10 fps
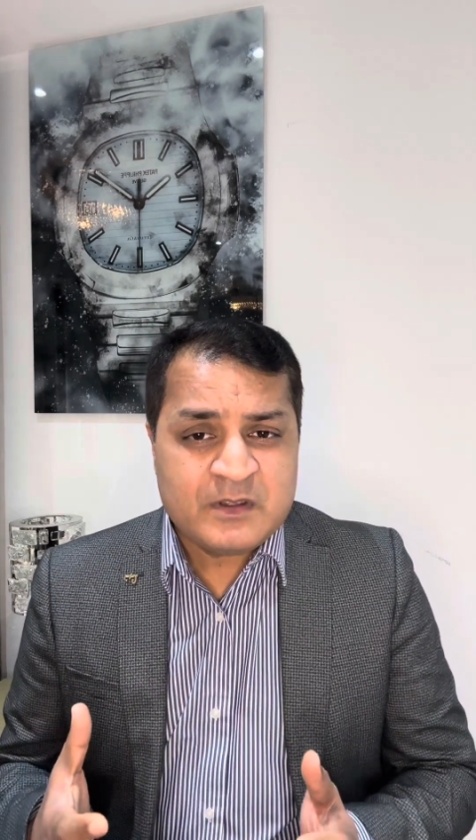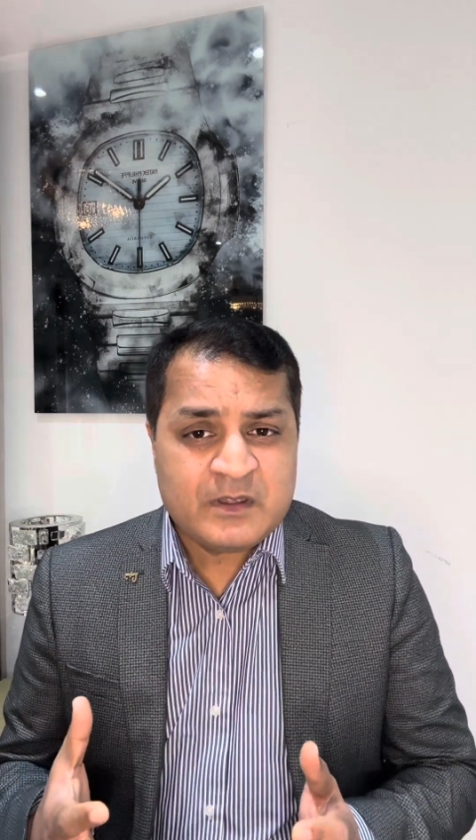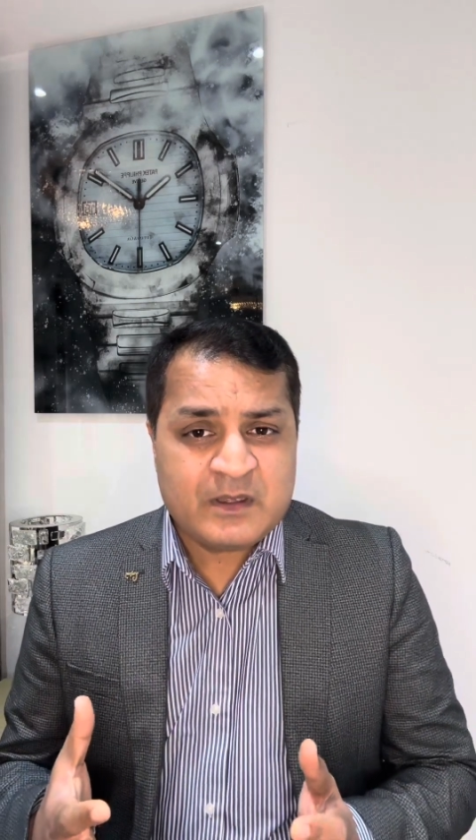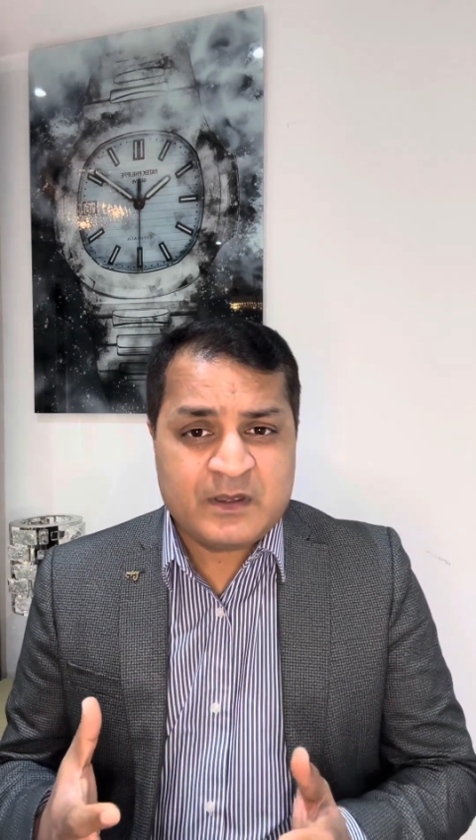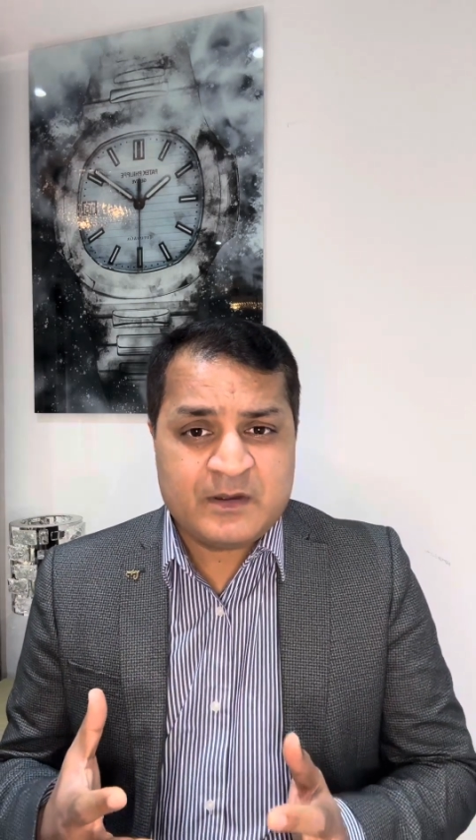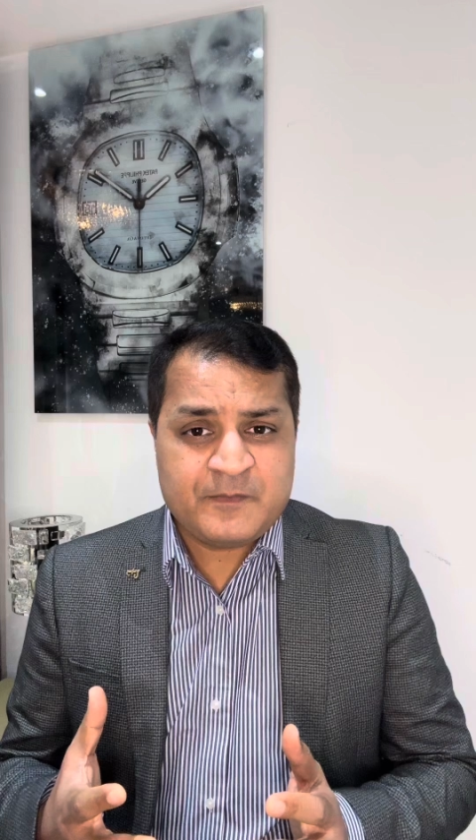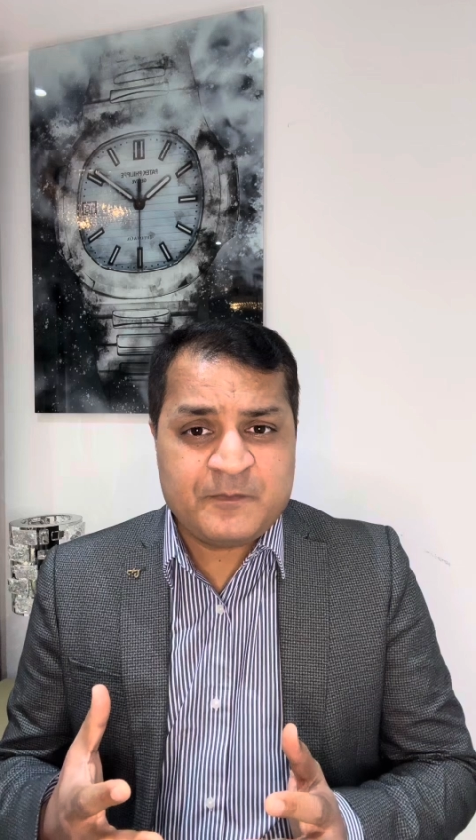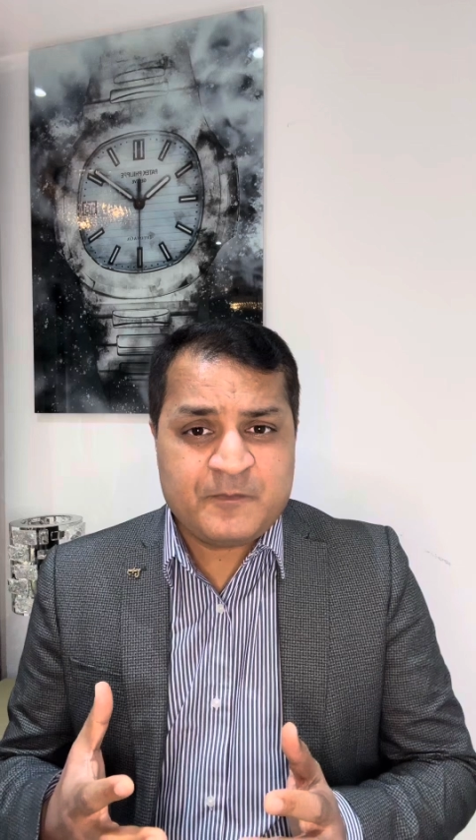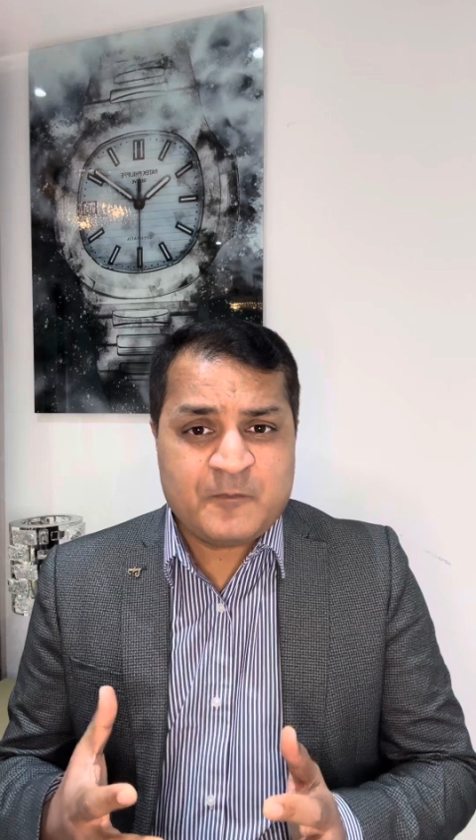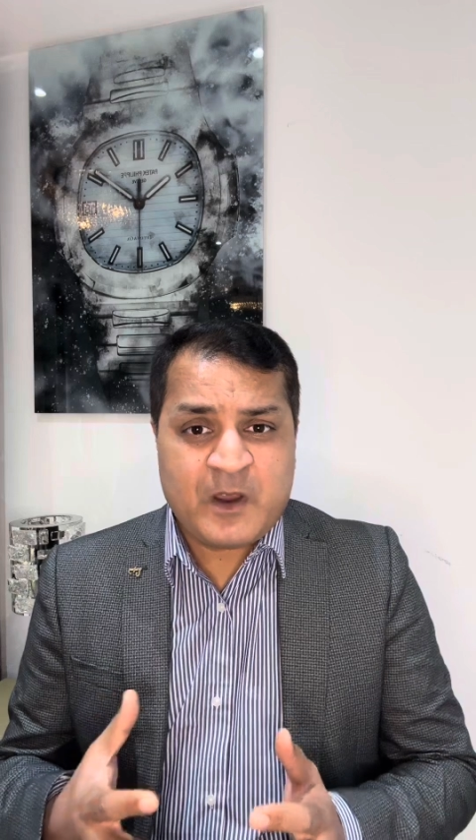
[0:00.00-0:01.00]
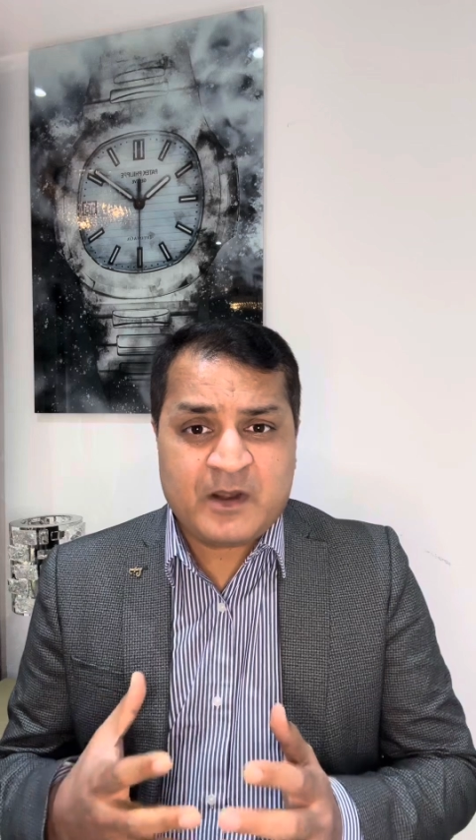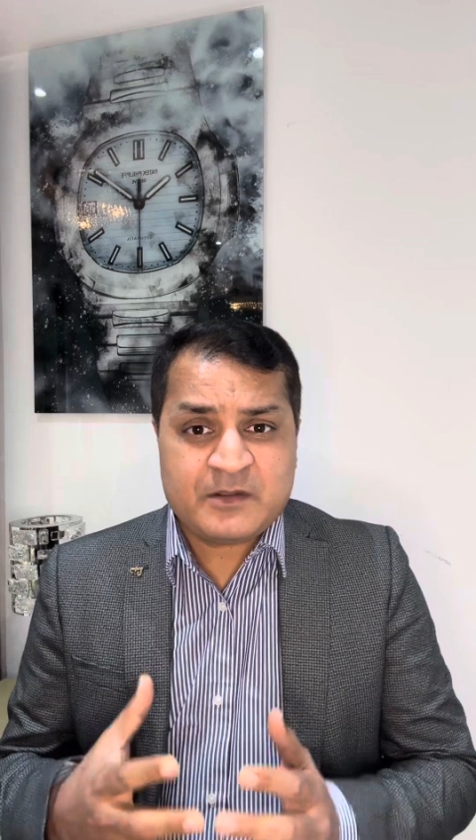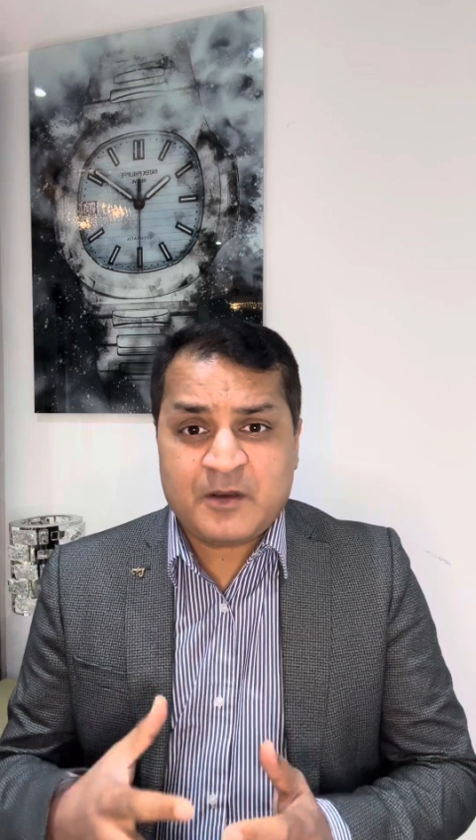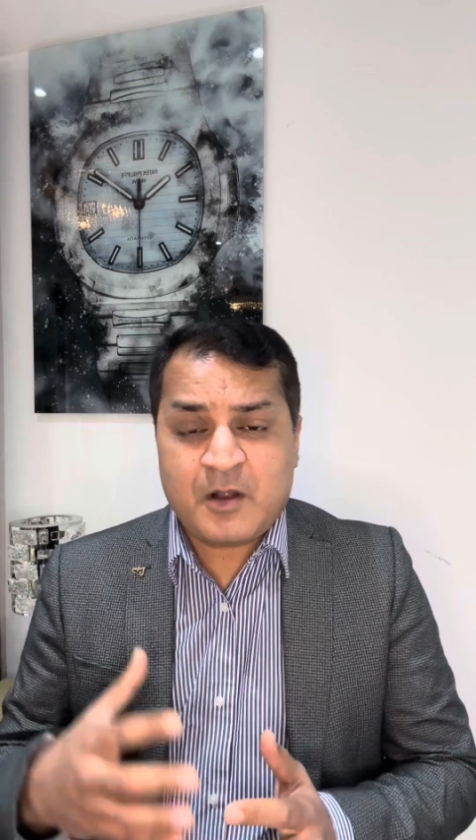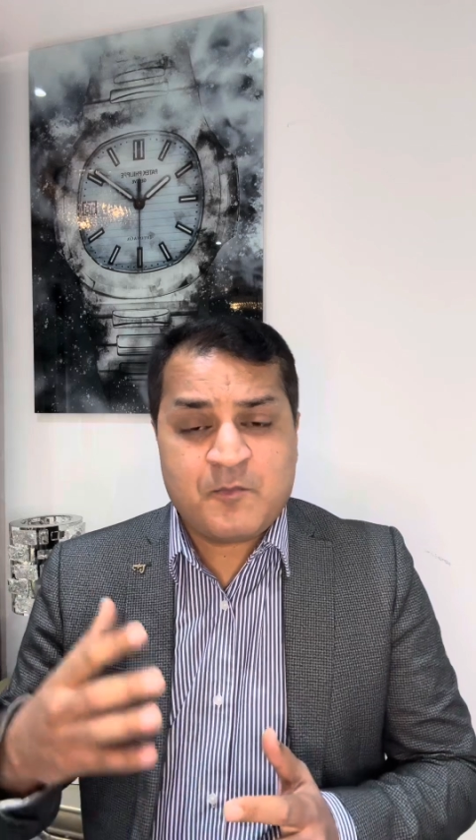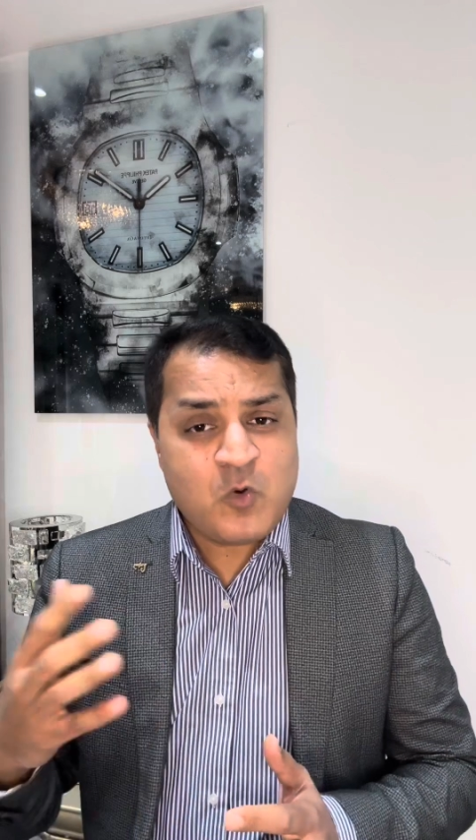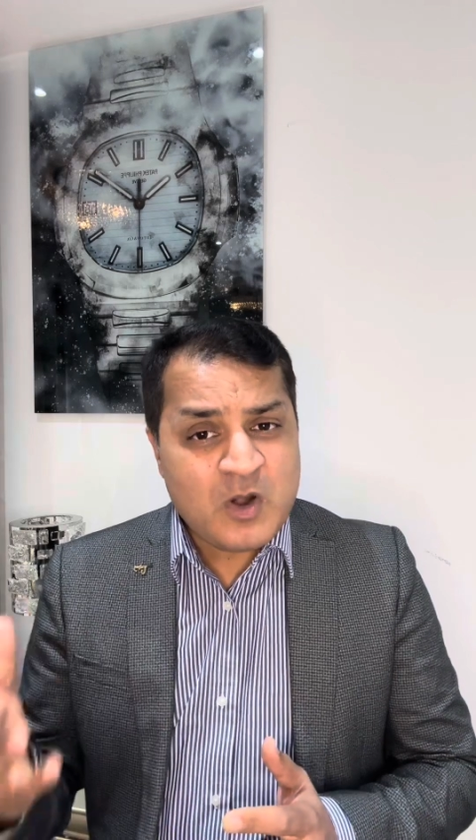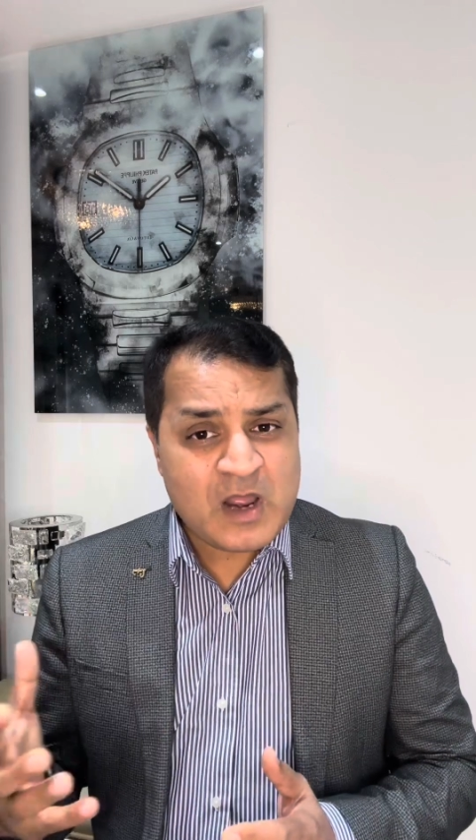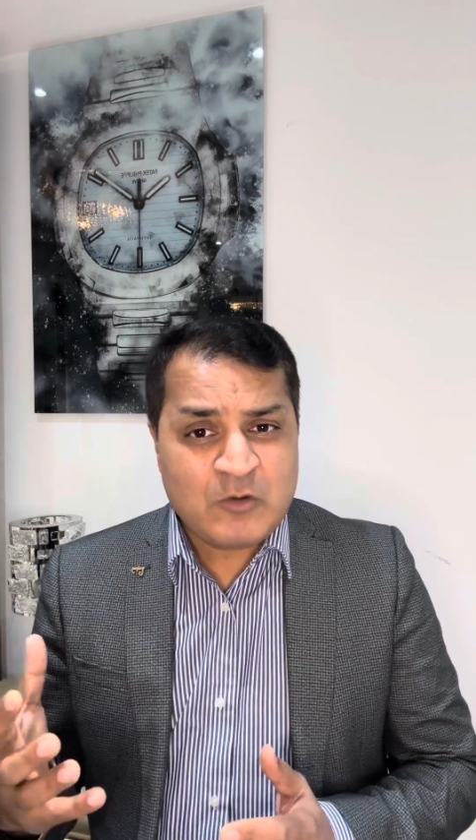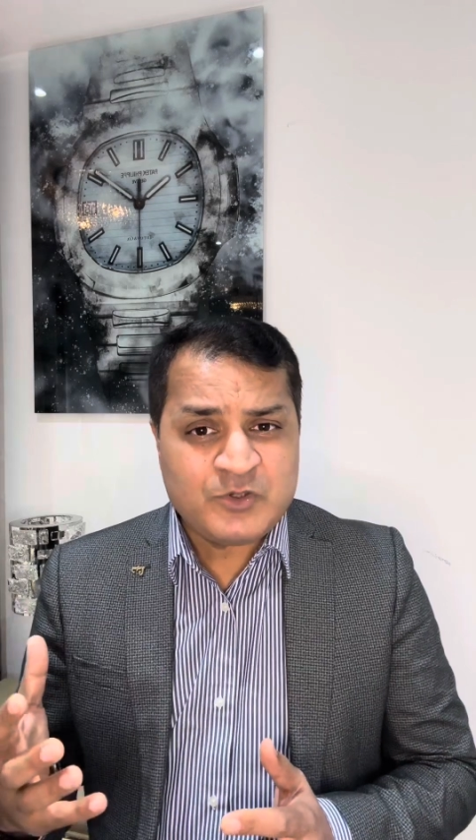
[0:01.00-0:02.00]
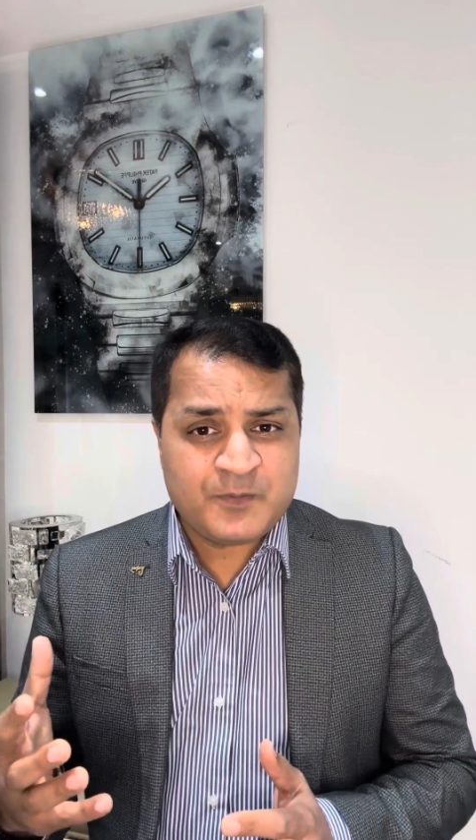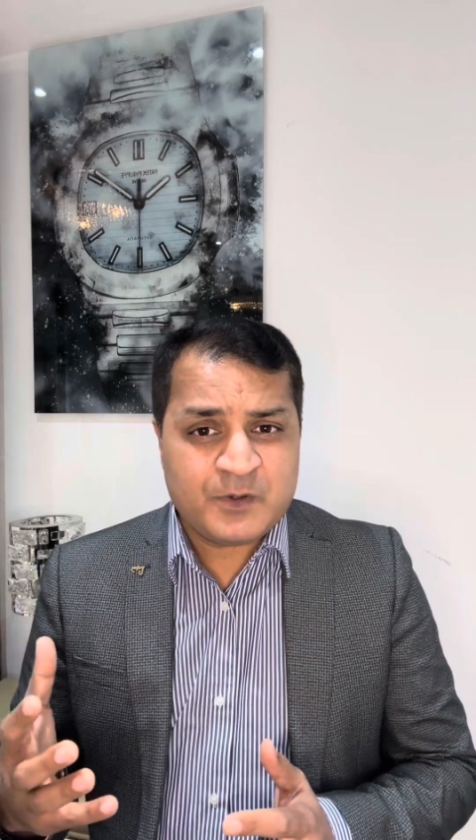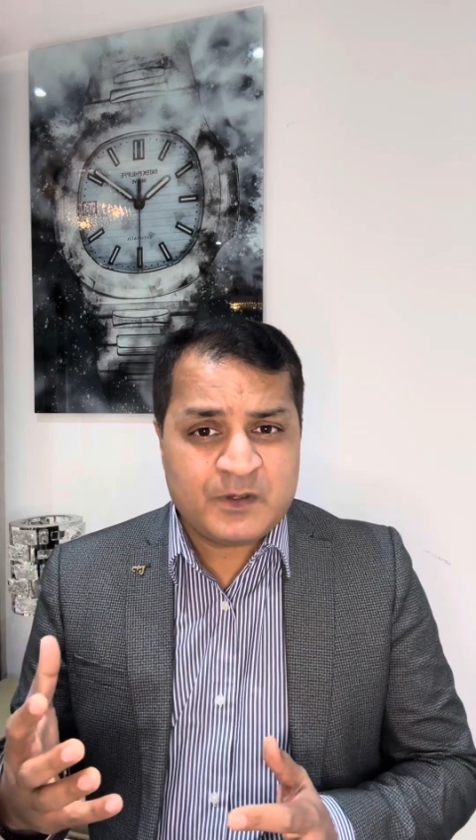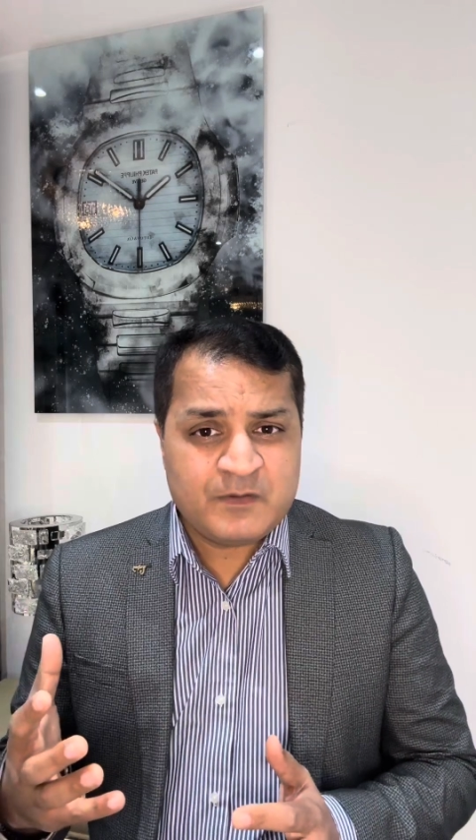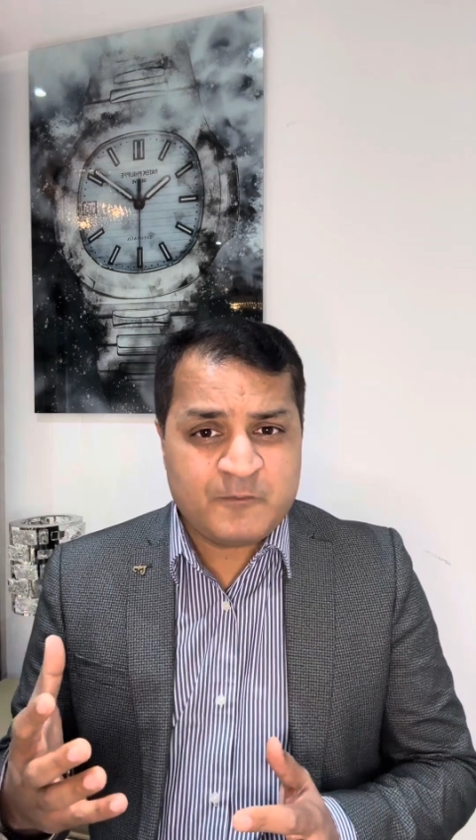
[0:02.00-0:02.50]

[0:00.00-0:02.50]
uh, where they are more accountable.